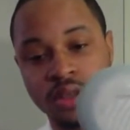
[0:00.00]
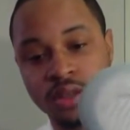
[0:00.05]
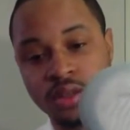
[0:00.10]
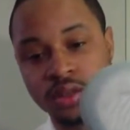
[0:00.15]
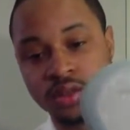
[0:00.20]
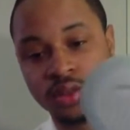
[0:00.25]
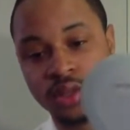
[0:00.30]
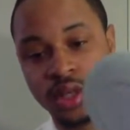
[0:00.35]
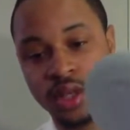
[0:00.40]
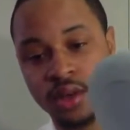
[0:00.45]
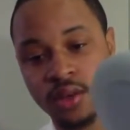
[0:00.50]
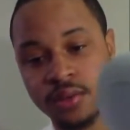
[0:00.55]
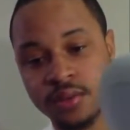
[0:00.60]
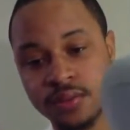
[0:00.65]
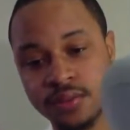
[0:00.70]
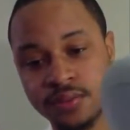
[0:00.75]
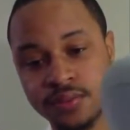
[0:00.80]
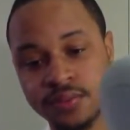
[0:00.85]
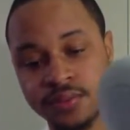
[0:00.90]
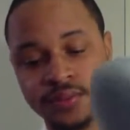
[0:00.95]
So,
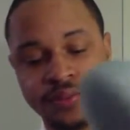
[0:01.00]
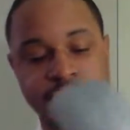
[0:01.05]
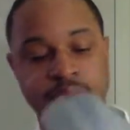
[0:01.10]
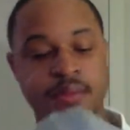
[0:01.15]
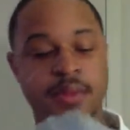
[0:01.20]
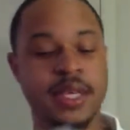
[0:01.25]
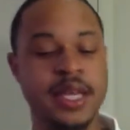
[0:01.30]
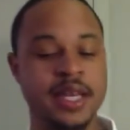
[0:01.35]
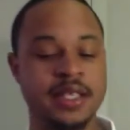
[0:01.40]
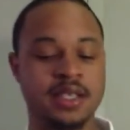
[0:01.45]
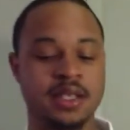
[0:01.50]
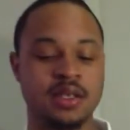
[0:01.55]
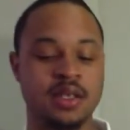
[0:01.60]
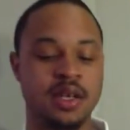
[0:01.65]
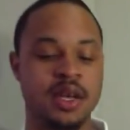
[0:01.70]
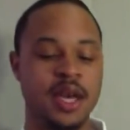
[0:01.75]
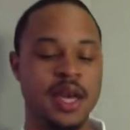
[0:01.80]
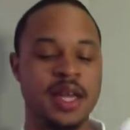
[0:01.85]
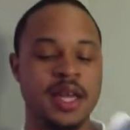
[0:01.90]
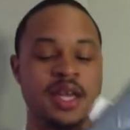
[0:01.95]
but that's
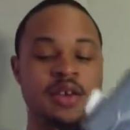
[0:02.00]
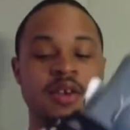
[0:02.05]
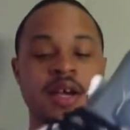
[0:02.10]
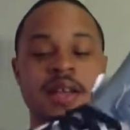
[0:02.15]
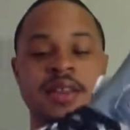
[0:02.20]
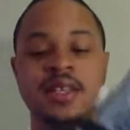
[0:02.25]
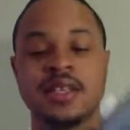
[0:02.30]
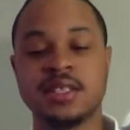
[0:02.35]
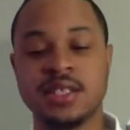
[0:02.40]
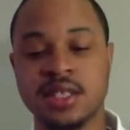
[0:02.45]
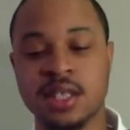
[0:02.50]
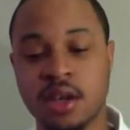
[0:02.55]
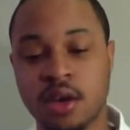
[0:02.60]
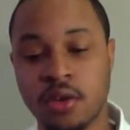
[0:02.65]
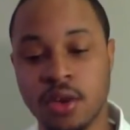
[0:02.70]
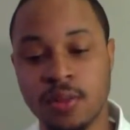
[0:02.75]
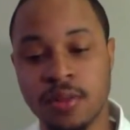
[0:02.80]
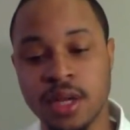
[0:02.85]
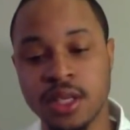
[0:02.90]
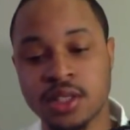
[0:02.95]
good. And then you got this on
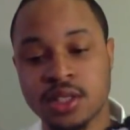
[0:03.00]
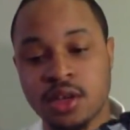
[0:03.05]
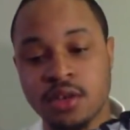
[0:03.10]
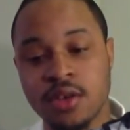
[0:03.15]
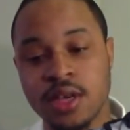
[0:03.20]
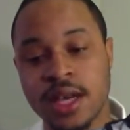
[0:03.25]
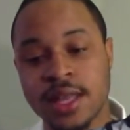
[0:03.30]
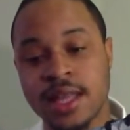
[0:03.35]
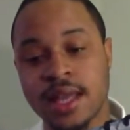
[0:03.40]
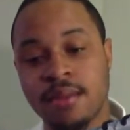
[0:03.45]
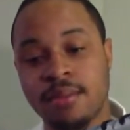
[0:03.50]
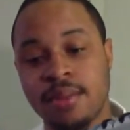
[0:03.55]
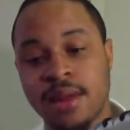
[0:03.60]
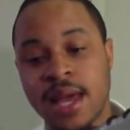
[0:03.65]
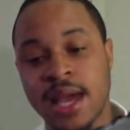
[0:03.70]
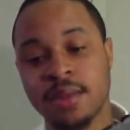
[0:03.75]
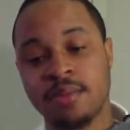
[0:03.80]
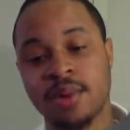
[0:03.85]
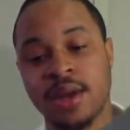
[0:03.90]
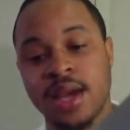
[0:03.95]
the midsole. You got that
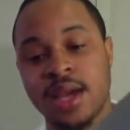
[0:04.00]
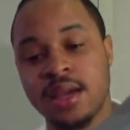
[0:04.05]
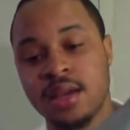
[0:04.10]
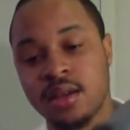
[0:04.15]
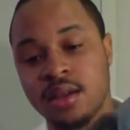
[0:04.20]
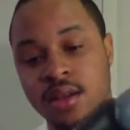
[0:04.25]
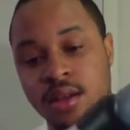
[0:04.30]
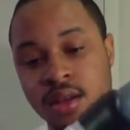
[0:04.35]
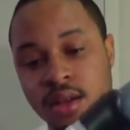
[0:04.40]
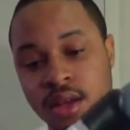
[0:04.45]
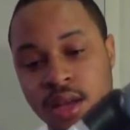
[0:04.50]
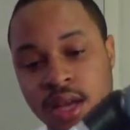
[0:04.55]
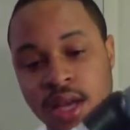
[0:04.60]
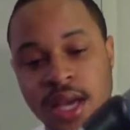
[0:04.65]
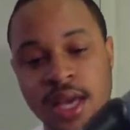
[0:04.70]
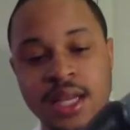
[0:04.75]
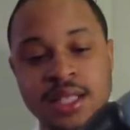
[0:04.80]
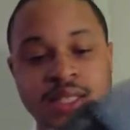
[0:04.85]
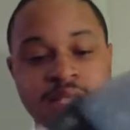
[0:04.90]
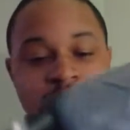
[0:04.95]
black paint,
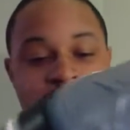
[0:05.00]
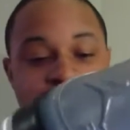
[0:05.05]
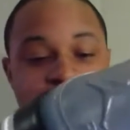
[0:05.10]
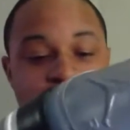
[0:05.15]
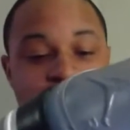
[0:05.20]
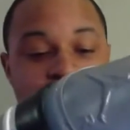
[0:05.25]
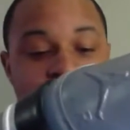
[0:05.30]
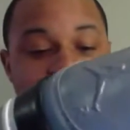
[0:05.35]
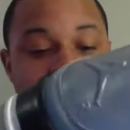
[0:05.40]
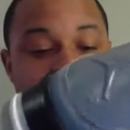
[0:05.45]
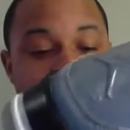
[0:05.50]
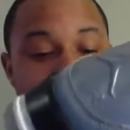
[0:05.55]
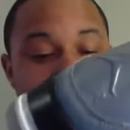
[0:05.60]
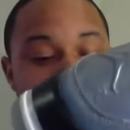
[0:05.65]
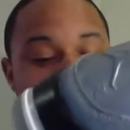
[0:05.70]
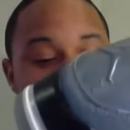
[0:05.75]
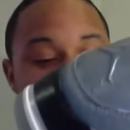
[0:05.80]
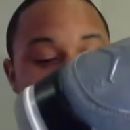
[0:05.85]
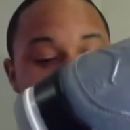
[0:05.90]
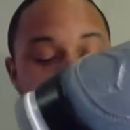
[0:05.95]
and it's a nice black
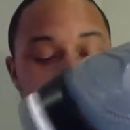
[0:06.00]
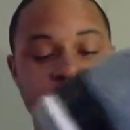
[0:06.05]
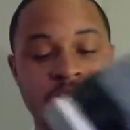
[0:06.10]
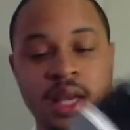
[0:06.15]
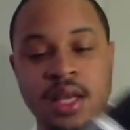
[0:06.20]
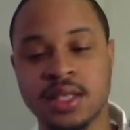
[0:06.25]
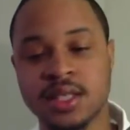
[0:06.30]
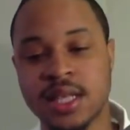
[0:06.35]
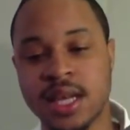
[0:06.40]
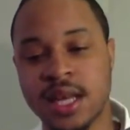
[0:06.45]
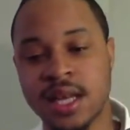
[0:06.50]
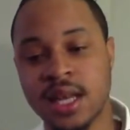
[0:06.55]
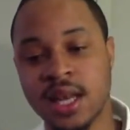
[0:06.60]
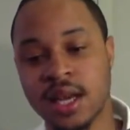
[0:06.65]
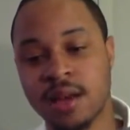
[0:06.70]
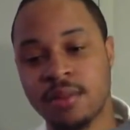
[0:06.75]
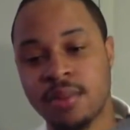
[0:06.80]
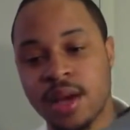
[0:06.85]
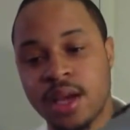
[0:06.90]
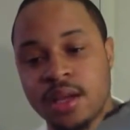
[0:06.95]
paint. Black paint is not like
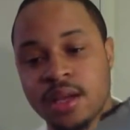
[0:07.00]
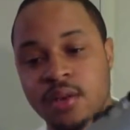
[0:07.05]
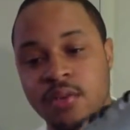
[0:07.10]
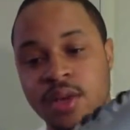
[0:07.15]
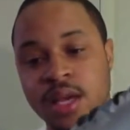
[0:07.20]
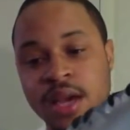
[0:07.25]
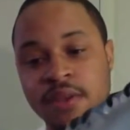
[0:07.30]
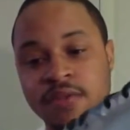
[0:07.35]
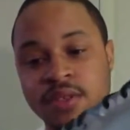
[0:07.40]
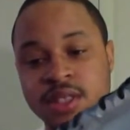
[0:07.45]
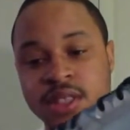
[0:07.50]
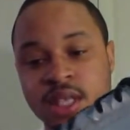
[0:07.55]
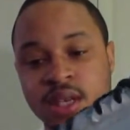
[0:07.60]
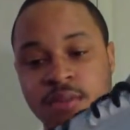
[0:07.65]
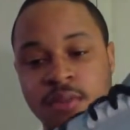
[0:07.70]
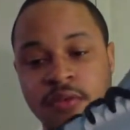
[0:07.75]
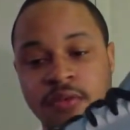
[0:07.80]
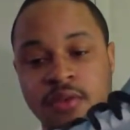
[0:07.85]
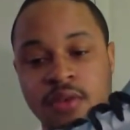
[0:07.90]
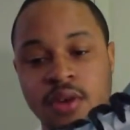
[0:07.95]
a paint that we haven't seen
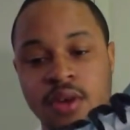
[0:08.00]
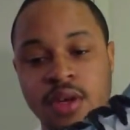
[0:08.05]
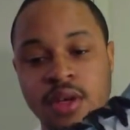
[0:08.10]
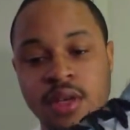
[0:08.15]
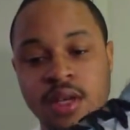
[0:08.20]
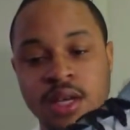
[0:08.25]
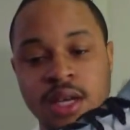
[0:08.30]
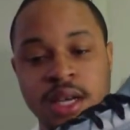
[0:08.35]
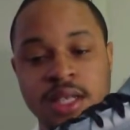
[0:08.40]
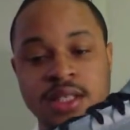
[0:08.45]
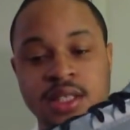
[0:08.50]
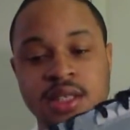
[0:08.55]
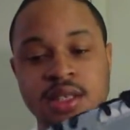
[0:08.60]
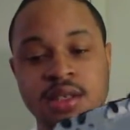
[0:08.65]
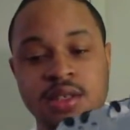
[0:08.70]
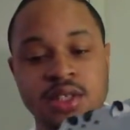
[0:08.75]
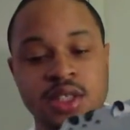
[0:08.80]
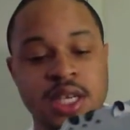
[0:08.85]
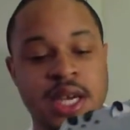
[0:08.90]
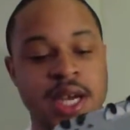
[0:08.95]
before. Has a
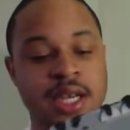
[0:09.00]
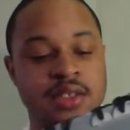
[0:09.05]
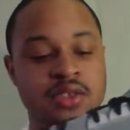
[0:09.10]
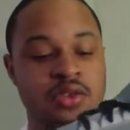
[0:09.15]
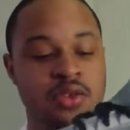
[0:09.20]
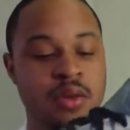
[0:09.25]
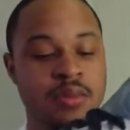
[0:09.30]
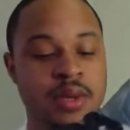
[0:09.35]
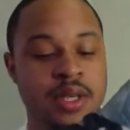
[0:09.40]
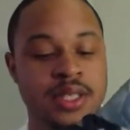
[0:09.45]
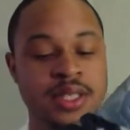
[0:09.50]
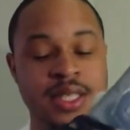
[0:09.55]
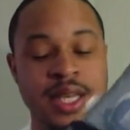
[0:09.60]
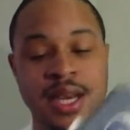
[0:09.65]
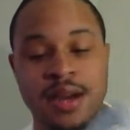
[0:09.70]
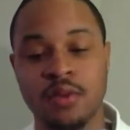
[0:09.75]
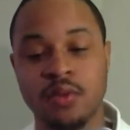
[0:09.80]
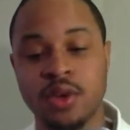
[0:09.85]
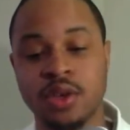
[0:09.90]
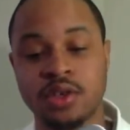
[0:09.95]
little shine to it, but it's
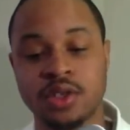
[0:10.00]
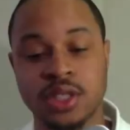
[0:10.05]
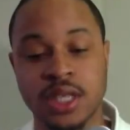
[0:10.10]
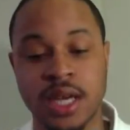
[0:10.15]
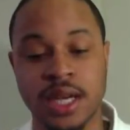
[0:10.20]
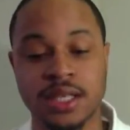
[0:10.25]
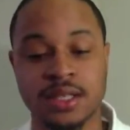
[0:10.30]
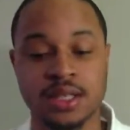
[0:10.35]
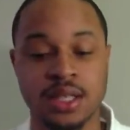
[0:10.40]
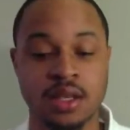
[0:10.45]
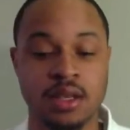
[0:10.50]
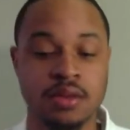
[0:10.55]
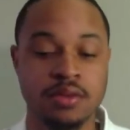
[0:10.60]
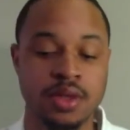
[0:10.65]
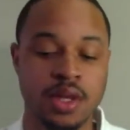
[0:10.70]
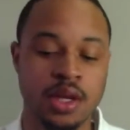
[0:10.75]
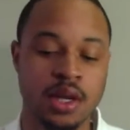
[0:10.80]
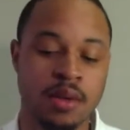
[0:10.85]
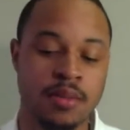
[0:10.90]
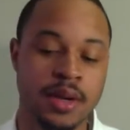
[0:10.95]
not real shiny. It's a little
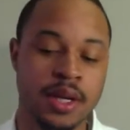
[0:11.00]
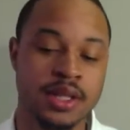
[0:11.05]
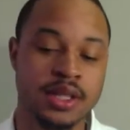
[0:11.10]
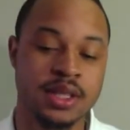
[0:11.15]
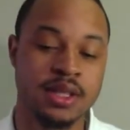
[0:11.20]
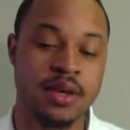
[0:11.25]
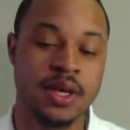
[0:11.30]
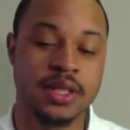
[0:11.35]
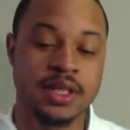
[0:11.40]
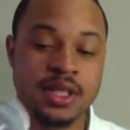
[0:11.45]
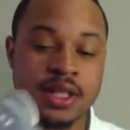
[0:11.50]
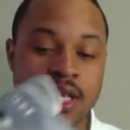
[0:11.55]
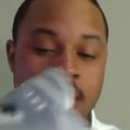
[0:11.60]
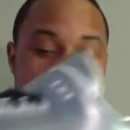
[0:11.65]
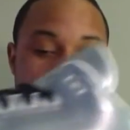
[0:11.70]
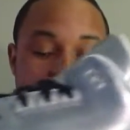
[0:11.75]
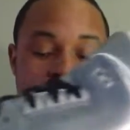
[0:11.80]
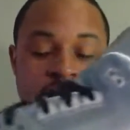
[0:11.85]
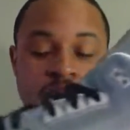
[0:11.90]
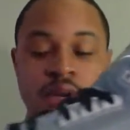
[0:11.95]
dull, but it still has a
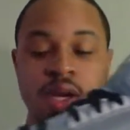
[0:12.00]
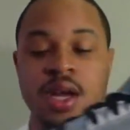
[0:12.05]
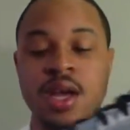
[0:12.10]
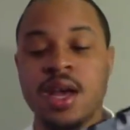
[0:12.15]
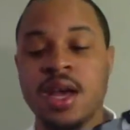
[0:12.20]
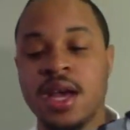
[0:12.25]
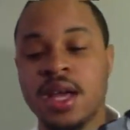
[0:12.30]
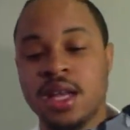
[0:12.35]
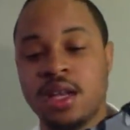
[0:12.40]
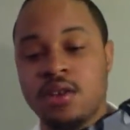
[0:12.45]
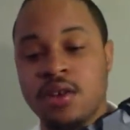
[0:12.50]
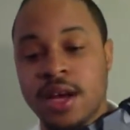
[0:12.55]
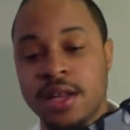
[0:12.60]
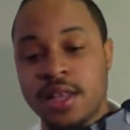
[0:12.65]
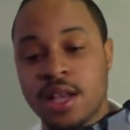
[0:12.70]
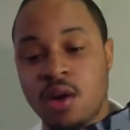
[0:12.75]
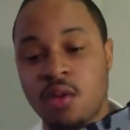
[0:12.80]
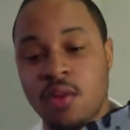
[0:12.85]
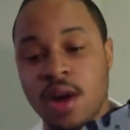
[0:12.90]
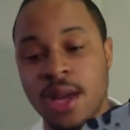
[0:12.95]
shine to it. And you got
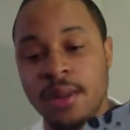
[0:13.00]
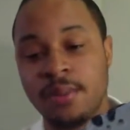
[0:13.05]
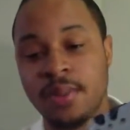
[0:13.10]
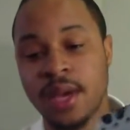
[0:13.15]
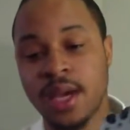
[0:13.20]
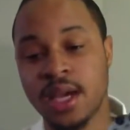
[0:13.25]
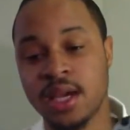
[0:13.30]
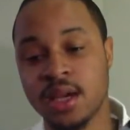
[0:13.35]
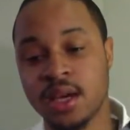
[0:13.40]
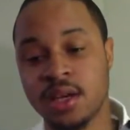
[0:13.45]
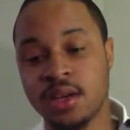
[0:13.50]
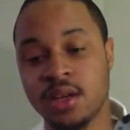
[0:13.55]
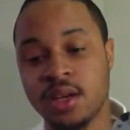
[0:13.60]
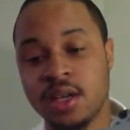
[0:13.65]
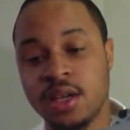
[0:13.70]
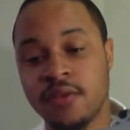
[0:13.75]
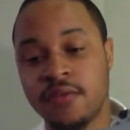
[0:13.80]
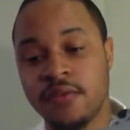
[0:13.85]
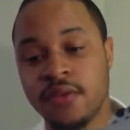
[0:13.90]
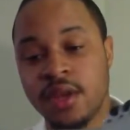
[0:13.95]
that white paint
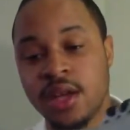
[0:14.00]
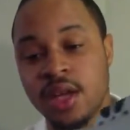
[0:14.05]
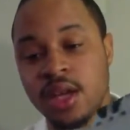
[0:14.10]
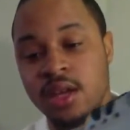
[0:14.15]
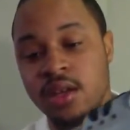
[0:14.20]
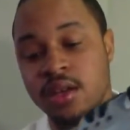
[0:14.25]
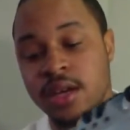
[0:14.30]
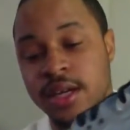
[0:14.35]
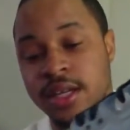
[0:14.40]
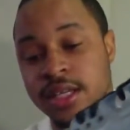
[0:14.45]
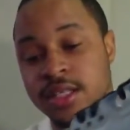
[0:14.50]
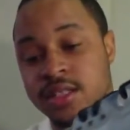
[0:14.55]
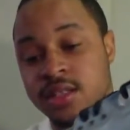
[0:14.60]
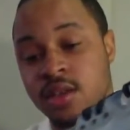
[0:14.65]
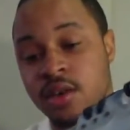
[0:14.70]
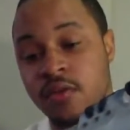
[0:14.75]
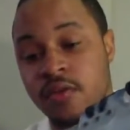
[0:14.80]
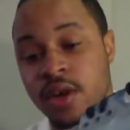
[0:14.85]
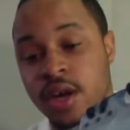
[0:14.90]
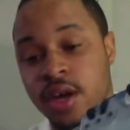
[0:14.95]
underneath. You got that
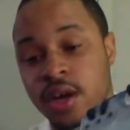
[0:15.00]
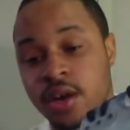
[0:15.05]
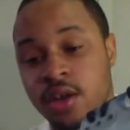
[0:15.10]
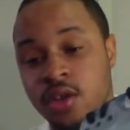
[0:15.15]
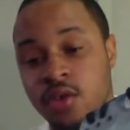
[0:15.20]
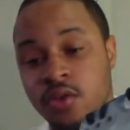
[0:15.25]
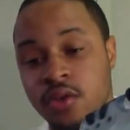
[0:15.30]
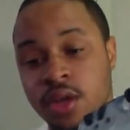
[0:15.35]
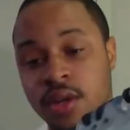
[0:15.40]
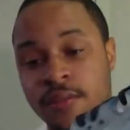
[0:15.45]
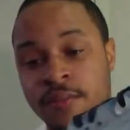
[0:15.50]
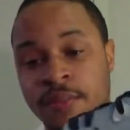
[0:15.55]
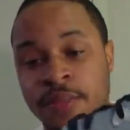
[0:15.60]
silver air unit.